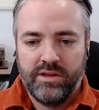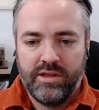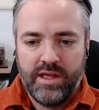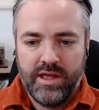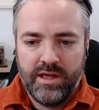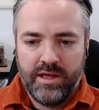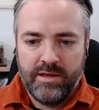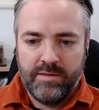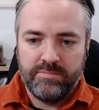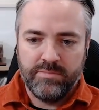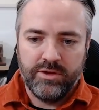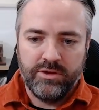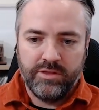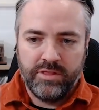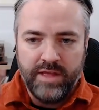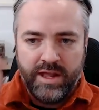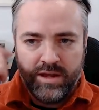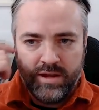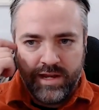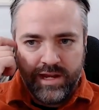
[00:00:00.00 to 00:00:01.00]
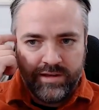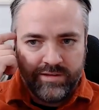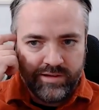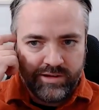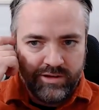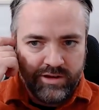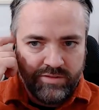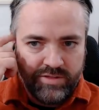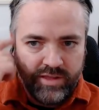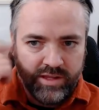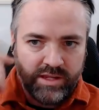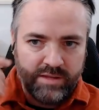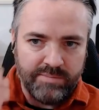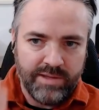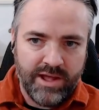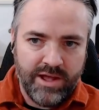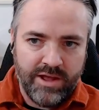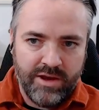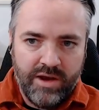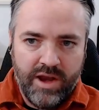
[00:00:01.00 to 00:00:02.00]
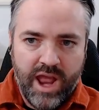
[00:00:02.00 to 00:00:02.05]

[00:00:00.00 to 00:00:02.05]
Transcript: you then need to kind of think about